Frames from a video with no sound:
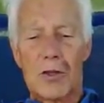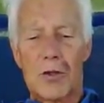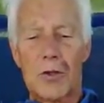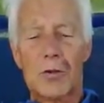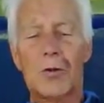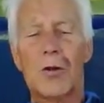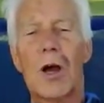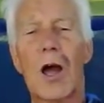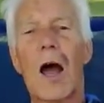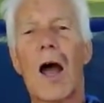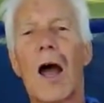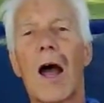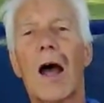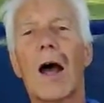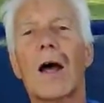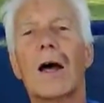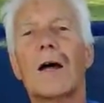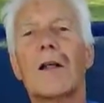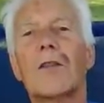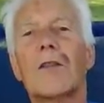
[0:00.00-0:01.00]
to
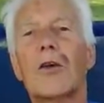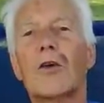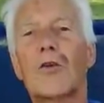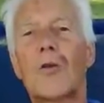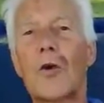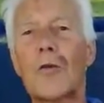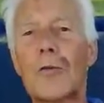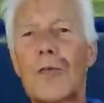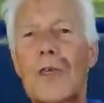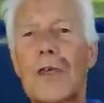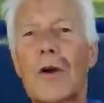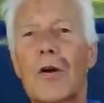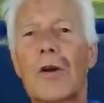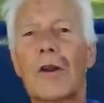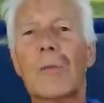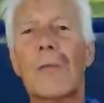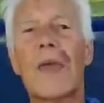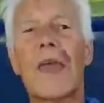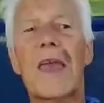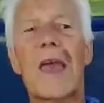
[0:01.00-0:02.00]
uh, the growth
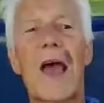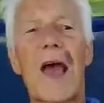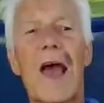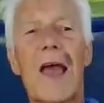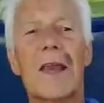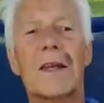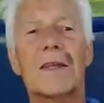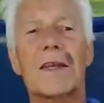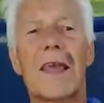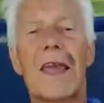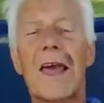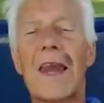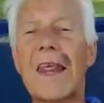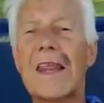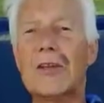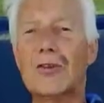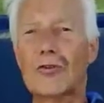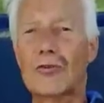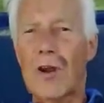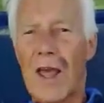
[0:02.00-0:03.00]
economy and
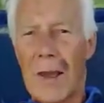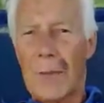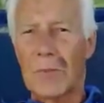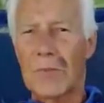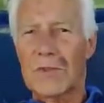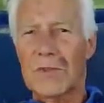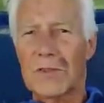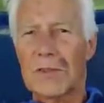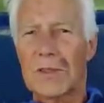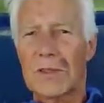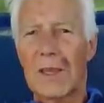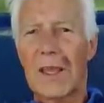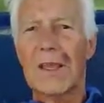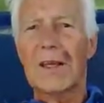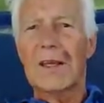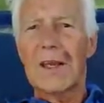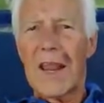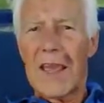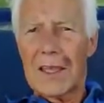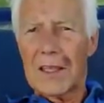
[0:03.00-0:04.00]
getting trapped
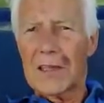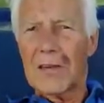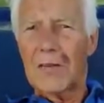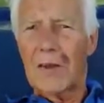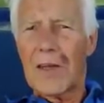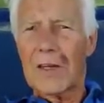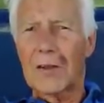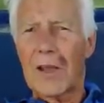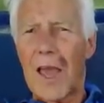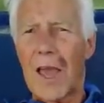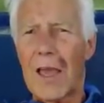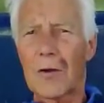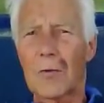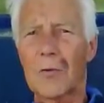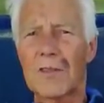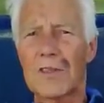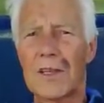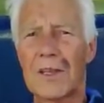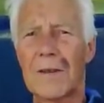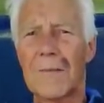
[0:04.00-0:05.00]
in negative e
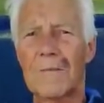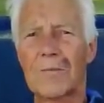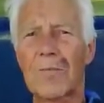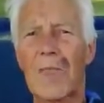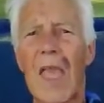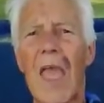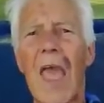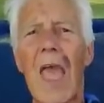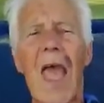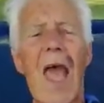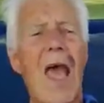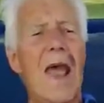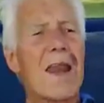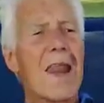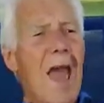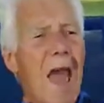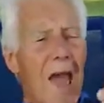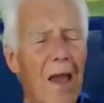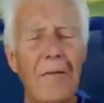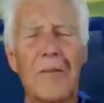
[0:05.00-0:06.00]
equity
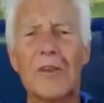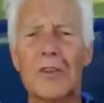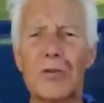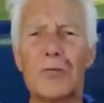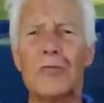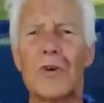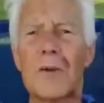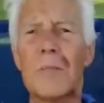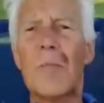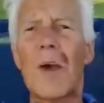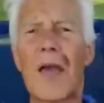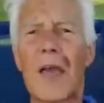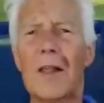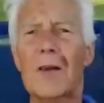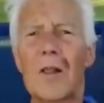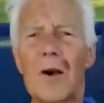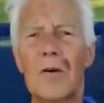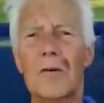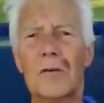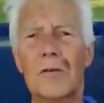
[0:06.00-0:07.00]
and having to
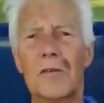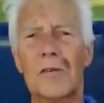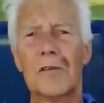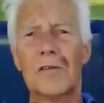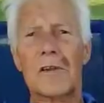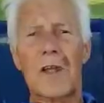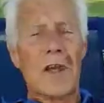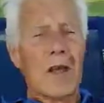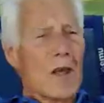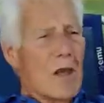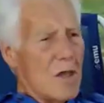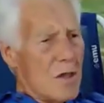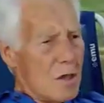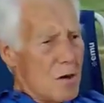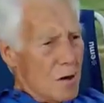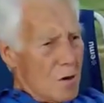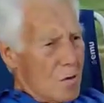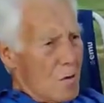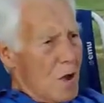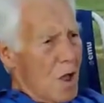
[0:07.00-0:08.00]
repay loans.
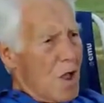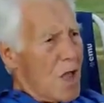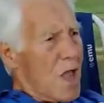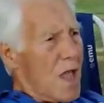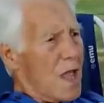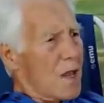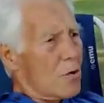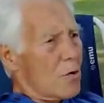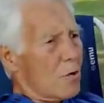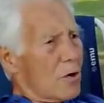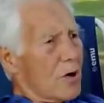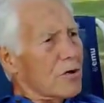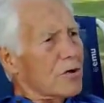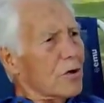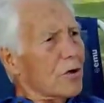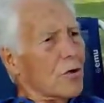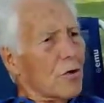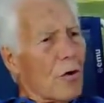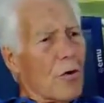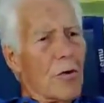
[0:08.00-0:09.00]
You know, in order
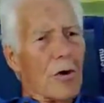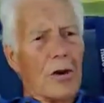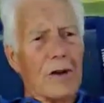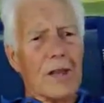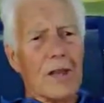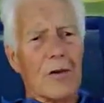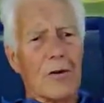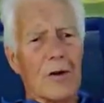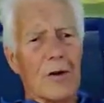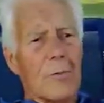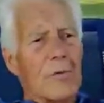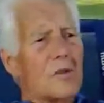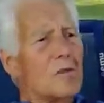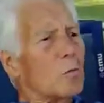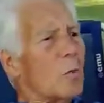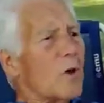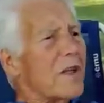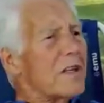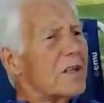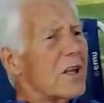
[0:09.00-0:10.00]
to grow our
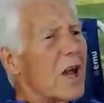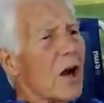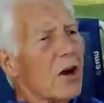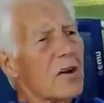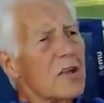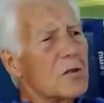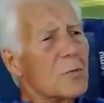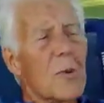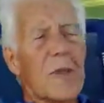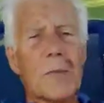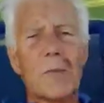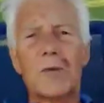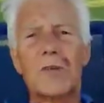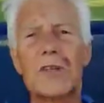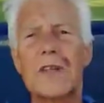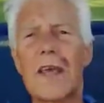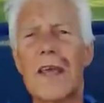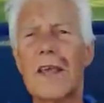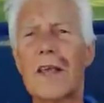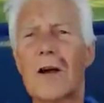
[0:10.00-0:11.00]
economies, we encourage
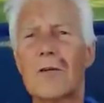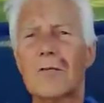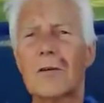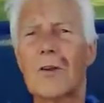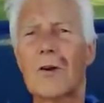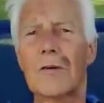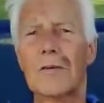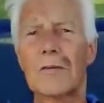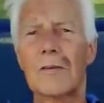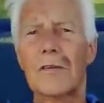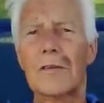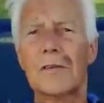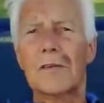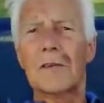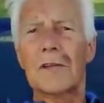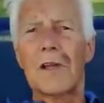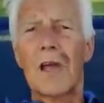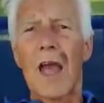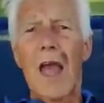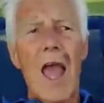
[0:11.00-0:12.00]
people to take out
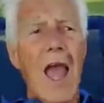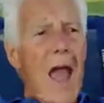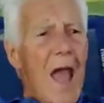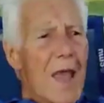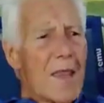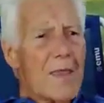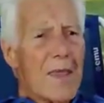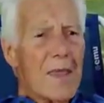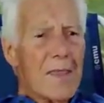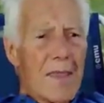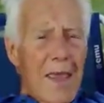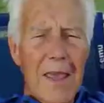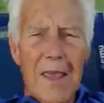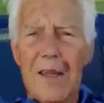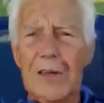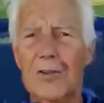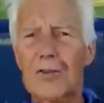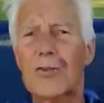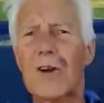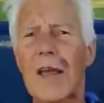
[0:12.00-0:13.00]
loans, and then they
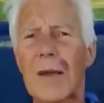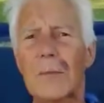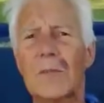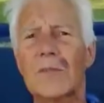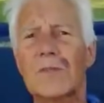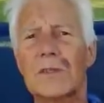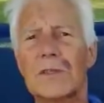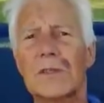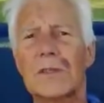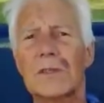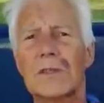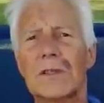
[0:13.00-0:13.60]
get trapped.